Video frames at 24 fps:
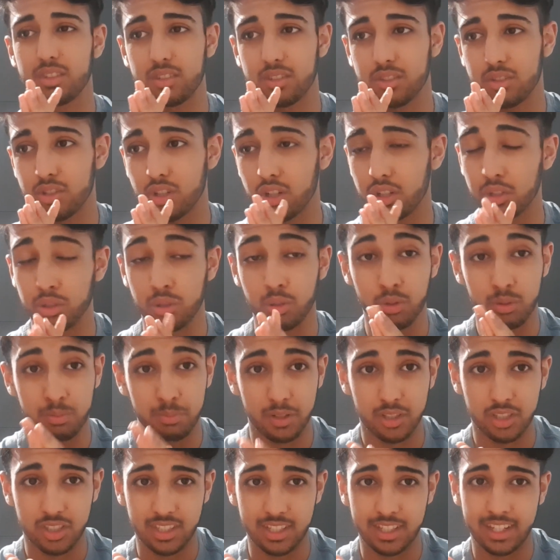trying to do as
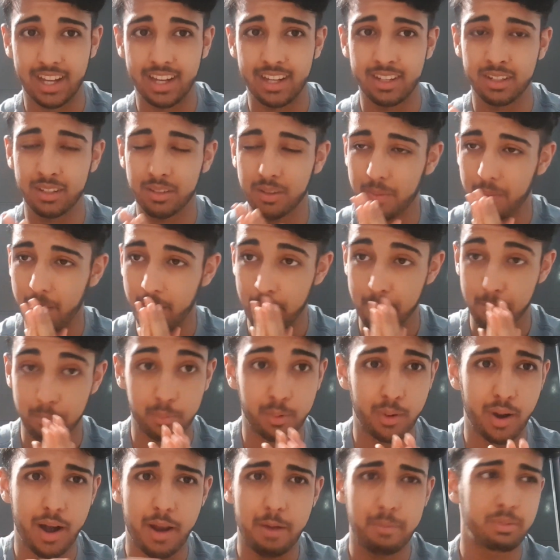much as I can in
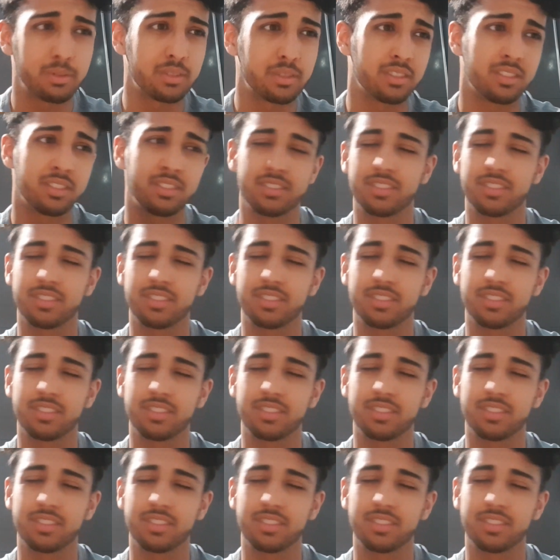prep. And